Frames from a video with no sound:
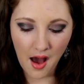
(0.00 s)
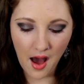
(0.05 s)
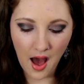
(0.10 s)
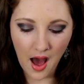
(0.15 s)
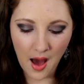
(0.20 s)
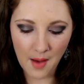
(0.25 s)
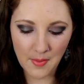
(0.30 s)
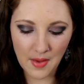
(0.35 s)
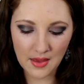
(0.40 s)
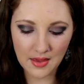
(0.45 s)

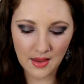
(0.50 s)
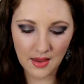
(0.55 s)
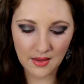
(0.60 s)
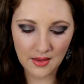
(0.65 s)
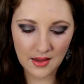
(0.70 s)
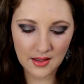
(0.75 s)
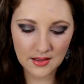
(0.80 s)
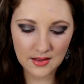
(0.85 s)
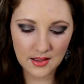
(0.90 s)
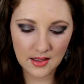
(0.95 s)
Um, and
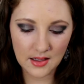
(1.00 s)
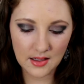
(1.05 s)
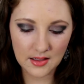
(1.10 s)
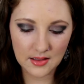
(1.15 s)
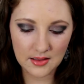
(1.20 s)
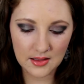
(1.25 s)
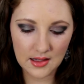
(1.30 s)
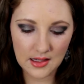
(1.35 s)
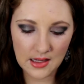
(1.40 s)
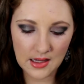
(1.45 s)
then this
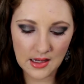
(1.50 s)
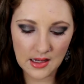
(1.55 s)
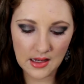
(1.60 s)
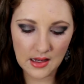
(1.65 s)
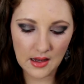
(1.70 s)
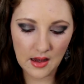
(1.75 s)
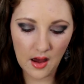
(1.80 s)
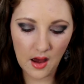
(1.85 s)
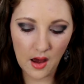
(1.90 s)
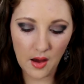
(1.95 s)
is
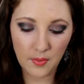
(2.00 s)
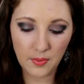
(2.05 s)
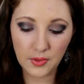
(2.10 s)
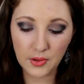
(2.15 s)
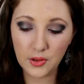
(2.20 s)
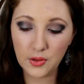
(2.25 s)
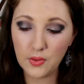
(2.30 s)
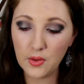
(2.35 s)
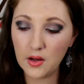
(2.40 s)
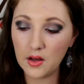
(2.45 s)
the uh,
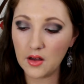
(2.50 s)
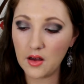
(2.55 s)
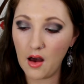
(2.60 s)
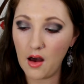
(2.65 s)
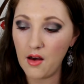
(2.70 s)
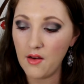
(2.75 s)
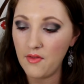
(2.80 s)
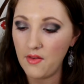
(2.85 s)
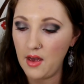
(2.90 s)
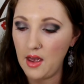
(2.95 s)
Blue
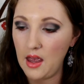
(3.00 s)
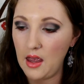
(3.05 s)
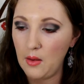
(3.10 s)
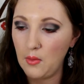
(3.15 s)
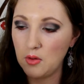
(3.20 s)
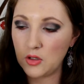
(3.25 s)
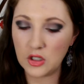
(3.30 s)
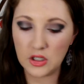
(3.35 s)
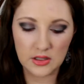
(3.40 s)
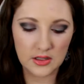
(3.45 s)
Agave,
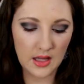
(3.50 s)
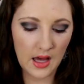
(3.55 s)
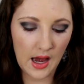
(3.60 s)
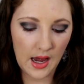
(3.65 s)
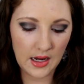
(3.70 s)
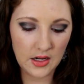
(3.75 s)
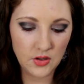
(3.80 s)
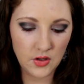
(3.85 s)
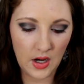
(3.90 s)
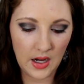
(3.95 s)
which is the
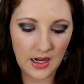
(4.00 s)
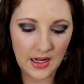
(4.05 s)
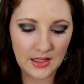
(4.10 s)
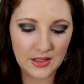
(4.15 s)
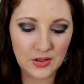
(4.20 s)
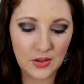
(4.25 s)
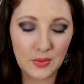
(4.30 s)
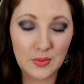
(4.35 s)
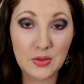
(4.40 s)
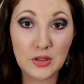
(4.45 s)
hydrating.
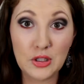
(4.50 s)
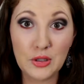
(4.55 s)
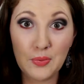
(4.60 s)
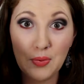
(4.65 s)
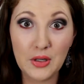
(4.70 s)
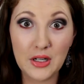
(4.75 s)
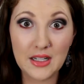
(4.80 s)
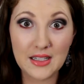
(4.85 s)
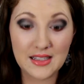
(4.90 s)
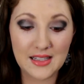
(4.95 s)
So I'm
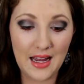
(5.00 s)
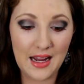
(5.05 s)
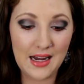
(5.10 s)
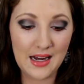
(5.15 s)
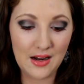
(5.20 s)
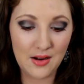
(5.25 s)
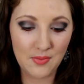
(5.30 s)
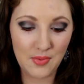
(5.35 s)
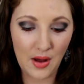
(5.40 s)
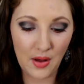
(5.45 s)
super
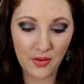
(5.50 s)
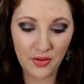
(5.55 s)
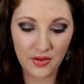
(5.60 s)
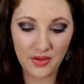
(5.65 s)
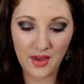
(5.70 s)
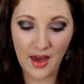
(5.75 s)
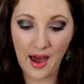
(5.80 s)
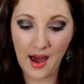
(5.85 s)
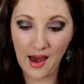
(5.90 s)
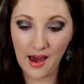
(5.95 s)
excited
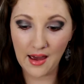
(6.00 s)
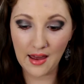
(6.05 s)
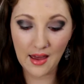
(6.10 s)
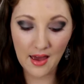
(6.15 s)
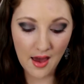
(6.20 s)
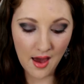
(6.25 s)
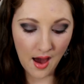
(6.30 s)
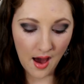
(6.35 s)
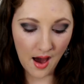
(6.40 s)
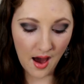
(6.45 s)
about
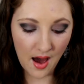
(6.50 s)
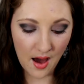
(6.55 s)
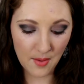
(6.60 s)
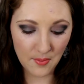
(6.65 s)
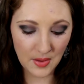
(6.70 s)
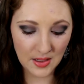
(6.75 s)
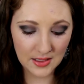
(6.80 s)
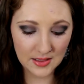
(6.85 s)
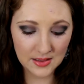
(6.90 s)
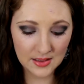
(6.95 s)
that.
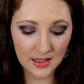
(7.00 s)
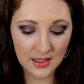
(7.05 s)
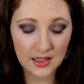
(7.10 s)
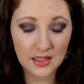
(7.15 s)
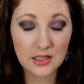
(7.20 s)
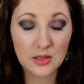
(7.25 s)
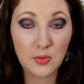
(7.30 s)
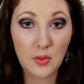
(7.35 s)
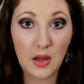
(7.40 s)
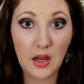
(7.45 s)
Um, my skin
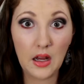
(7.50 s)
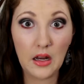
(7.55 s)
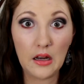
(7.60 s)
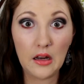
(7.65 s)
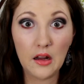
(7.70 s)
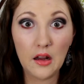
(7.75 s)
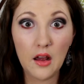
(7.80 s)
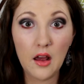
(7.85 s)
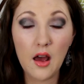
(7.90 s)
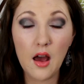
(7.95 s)
has
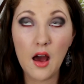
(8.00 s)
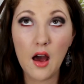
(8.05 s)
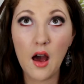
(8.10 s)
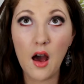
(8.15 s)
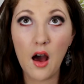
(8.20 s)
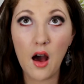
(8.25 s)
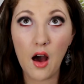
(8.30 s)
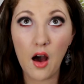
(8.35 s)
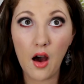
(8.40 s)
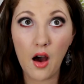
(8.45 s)
been
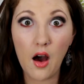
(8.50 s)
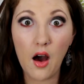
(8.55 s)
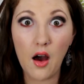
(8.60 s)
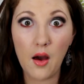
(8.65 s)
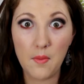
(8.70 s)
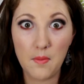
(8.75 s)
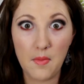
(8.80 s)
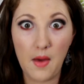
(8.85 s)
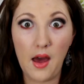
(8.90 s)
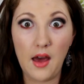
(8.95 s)
a
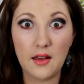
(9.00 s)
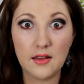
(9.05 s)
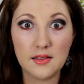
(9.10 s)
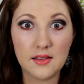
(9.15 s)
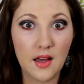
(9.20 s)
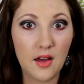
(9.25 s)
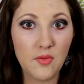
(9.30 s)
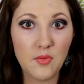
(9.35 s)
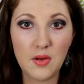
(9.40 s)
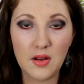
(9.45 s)
hot
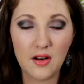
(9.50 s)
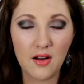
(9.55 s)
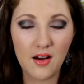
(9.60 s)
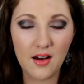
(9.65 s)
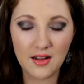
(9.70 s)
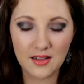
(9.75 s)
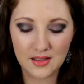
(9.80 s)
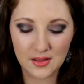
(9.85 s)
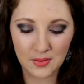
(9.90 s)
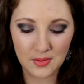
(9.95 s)
mess. I've been
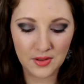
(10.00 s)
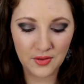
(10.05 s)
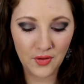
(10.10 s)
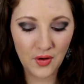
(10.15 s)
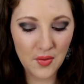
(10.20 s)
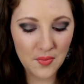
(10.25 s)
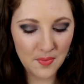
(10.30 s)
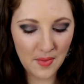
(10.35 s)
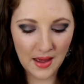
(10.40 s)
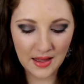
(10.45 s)
on some
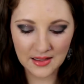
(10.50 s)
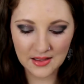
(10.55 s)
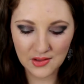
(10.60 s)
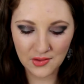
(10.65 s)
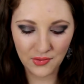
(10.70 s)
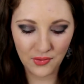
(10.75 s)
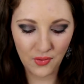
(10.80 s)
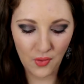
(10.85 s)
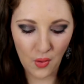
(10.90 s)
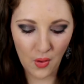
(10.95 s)
different meds
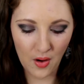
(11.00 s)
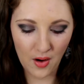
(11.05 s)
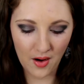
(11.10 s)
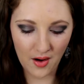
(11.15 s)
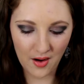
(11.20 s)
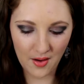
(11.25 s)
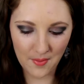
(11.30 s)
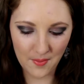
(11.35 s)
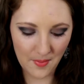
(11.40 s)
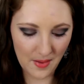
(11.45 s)

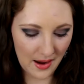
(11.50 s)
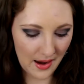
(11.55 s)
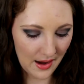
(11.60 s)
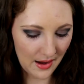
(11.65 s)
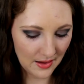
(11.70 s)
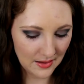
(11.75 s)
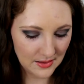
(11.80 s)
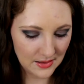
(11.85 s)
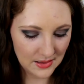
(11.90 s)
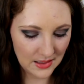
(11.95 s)
for
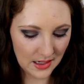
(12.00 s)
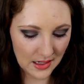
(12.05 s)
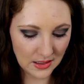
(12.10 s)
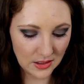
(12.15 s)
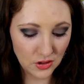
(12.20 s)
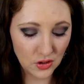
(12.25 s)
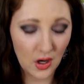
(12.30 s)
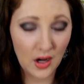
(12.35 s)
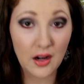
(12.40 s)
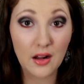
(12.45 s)
my skin
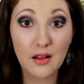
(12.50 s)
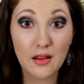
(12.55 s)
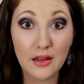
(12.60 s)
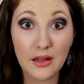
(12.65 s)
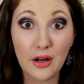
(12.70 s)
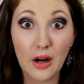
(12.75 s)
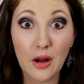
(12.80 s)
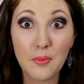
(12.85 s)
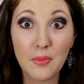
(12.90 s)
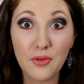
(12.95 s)
to try to
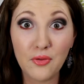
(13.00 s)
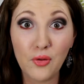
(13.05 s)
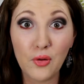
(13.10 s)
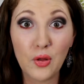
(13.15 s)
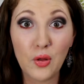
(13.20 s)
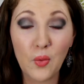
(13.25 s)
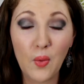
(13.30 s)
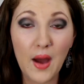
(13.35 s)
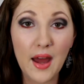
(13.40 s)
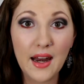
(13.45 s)
clear up
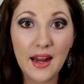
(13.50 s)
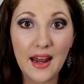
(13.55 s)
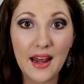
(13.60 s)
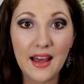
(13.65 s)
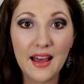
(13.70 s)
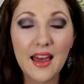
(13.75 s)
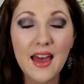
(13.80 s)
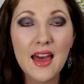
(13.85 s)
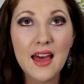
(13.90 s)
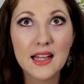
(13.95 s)
before the
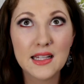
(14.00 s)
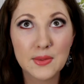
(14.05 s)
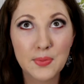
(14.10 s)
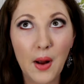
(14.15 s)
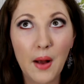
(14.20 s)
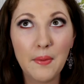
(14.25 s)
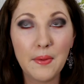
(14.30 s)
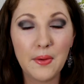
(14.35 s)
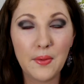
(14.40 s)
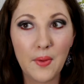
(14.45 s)
wedding. It's
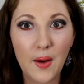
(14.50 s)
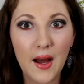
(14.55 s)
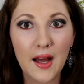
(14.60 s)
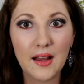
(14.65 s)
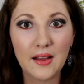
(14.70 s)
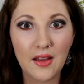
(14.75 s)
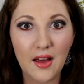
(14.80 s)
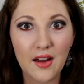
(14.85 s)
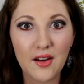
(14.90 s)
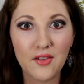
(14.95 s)
probably why
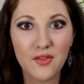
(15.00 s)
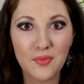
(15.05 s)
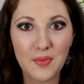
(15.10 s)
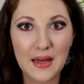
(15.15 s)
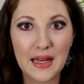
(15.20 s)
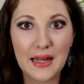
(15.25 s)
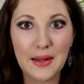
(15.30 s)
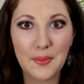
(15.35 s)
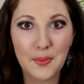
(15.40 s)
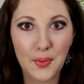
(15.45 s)
a lot of
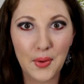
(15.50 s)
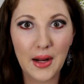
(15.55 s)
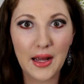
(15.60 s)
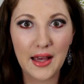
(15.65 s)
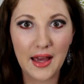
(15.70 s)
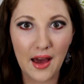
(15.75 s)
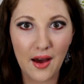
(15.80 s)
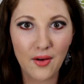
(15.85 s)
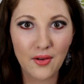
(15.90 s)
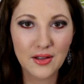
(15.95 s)
my
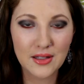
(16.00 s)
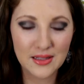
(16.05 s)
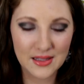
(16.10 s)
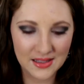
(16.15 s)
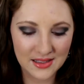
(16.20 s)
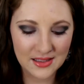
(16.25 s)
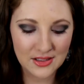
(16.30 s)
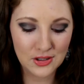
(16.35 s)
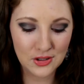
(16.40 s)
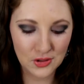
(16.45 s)
breakout is
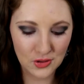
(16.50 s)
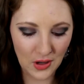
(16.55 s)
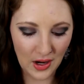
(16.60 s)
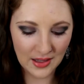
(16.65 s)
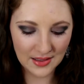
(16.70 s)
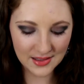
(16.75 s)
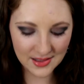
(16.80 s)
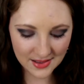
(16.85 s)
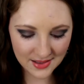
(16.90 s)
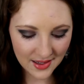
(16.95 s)

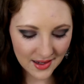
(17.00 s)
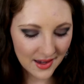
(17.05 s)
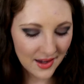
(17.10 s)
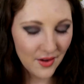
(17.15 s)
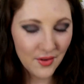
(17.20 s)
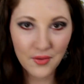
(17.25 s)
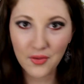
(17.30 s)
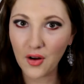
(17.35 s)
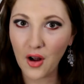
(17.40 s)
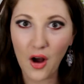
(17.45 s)
stress
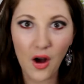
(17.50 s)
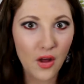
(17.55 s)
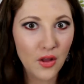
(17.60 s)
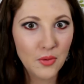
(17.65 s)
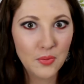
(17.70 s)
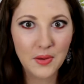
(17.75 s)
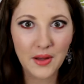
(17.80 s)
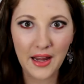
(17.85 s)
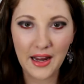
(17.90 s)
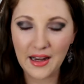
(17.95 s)
for all
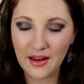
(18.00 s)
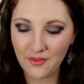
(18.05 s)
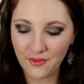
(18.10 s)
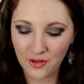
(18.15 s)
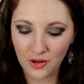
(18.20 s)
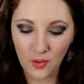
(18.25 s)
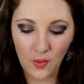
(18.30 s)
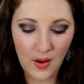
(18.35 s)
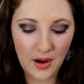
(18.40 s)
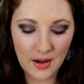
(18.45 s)
the planning
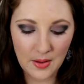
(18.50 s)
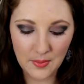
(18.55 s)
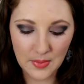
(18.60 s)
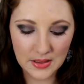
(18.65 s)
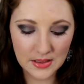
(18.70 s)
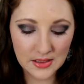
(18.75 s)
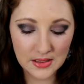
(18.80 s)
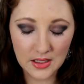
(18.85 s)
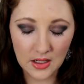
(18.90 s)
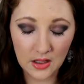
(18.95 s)
for the wedding,
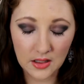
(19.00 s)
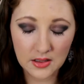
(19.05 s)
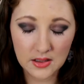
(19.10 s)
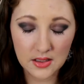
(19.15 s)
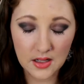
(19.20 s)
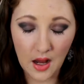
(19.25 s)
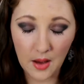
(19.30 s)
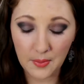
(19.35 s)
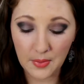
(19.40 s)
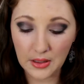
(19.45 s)
but still
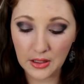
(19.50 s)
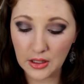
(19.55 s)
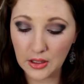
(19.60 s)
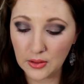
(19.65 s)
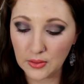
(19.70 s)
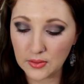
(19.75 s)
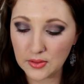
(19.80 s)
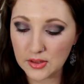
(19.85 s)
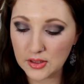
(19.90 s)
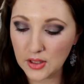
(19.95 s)
it's not been
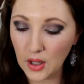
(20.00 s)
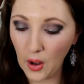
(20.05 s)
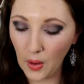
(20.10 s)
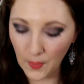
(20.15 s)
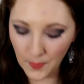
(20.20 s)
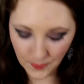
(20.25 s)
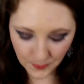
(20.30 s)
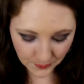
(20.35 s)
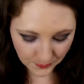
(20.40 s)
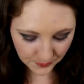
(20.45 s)
cute.
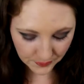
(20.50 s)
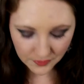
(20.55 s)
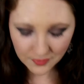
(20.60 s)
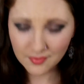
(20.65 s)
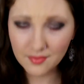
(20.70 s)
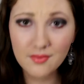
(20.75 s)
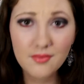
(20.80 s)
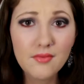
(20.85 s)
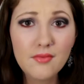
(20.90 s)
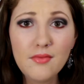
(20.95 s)
So
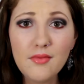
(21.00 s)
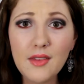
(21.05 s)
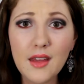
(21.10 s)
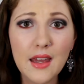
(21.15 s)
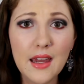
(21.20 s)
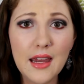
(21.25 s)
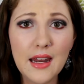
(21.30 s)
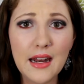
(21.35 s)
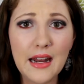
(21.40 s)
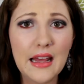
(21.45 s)

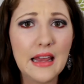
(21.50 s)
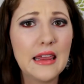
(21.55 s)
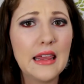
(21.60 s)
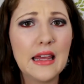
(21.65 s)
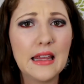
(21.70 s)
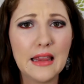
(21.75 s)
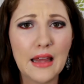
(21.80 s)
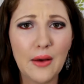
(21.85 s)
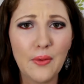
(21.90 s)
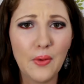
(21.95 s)

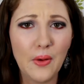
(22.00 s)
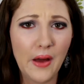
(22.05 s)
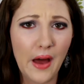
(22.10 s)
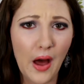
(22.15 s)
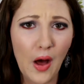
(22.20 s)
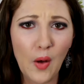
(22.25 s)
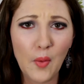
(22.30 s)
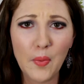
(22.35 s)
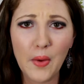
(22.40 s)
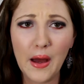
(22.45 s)
anything that will
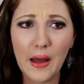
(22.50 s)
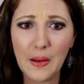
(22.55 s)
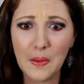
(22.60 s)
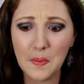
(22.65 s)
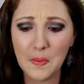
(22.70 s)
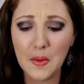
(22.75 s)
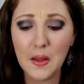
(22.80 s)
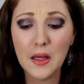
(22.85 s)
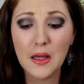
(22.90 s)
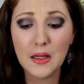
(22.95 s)
help,
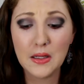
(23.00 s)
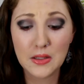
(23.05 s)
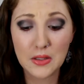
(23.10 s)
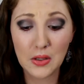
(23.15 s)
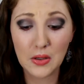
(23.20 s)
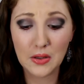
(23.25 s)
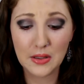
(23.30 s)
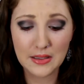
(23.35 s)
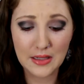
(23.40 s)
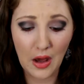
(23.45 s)
I'm
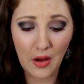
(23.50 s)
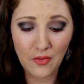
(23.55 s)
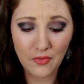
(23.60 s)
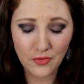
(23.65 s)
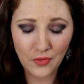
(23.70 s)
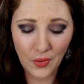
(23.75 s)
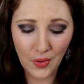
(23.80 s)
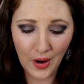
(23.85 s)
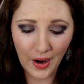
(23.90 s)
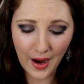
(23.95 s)
totally down
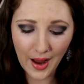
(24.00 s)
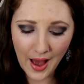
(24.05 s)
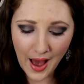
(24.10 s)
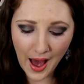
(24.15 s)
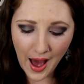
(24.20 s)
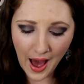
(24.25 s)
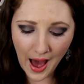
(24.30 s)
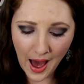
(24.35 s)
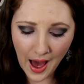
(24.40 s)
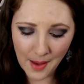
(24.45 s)
for.
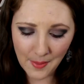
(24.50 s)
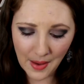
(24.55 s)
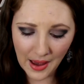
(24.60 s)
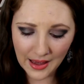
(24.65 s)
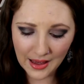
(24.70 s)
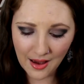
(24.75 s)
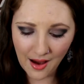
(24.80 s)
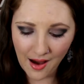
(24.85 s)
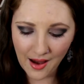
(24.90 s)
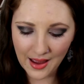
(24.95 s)
Um,
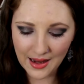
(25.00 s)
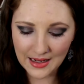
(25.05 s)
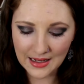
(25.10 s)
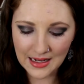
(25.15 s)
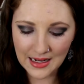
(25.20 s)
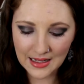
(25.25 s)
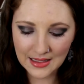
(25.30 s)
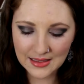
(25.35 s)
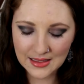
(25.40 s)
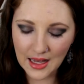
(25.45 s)
I got a
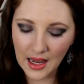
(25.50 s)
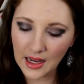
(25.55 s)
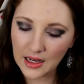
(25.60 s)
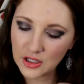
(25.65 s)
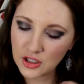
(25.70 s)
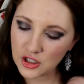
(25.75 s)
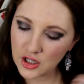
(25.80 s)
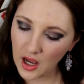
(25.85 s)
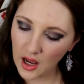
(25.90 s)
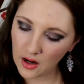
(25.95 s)
NYX
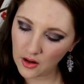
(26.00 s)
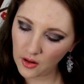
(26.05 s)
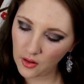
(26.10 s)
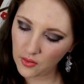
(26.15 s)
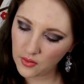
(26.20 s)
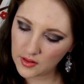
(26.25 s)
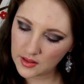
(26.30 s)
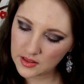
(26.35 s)
eyeshadow.